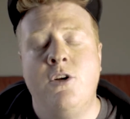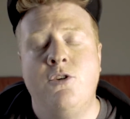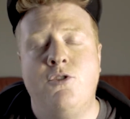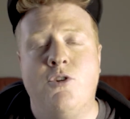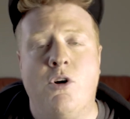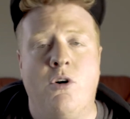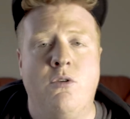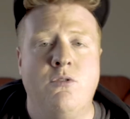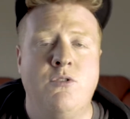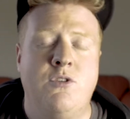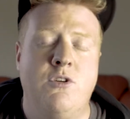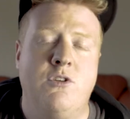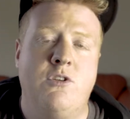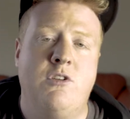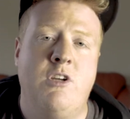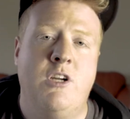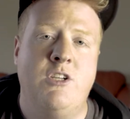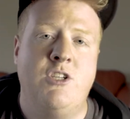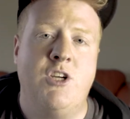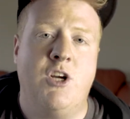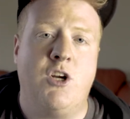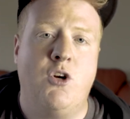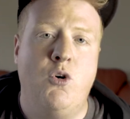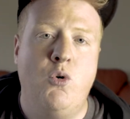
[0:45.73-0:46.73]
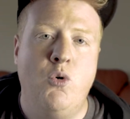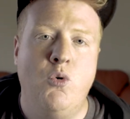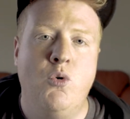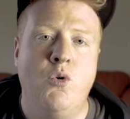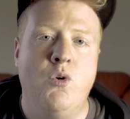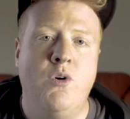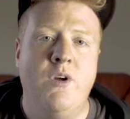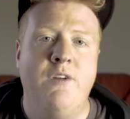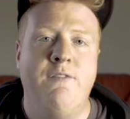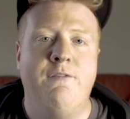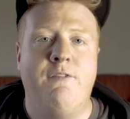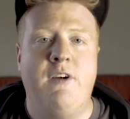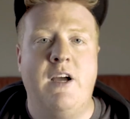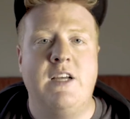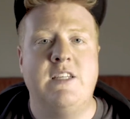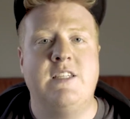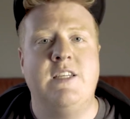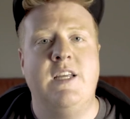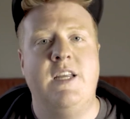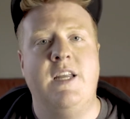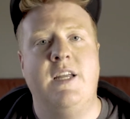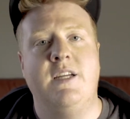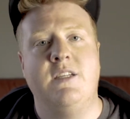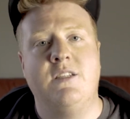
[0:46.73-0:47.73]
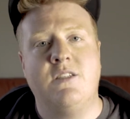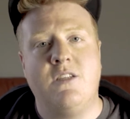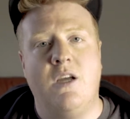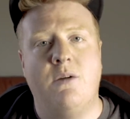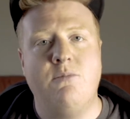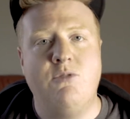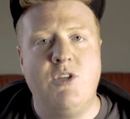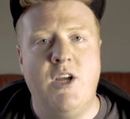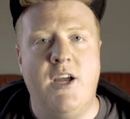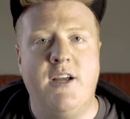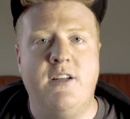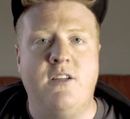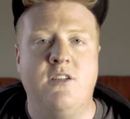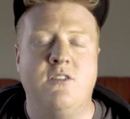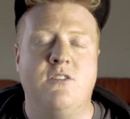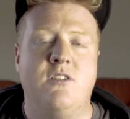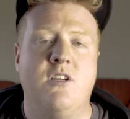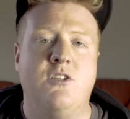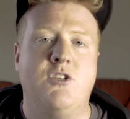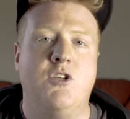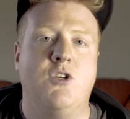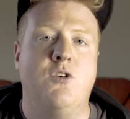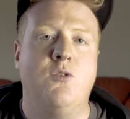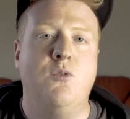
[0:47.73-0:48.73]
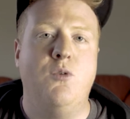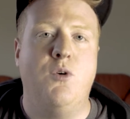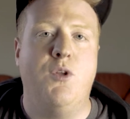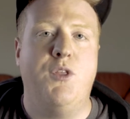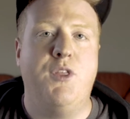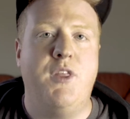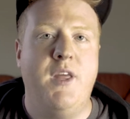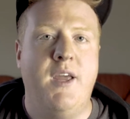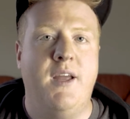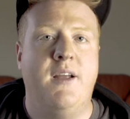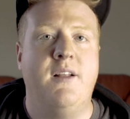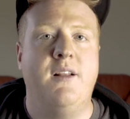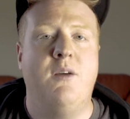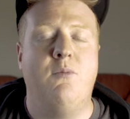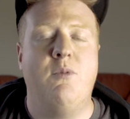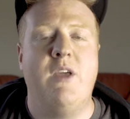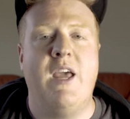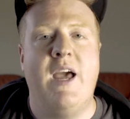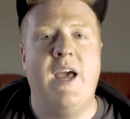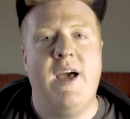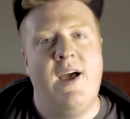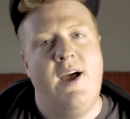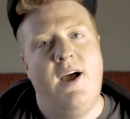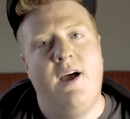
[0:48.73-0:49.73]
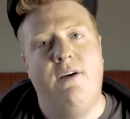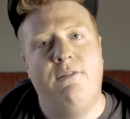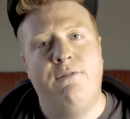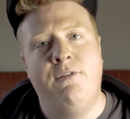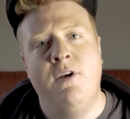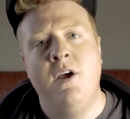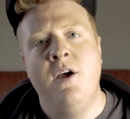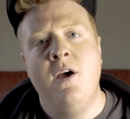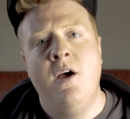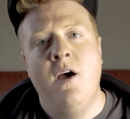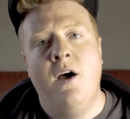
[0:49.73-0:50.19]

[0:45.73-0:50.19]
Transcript: Drones are such a cool and fascinating subject and such a cool thing that we have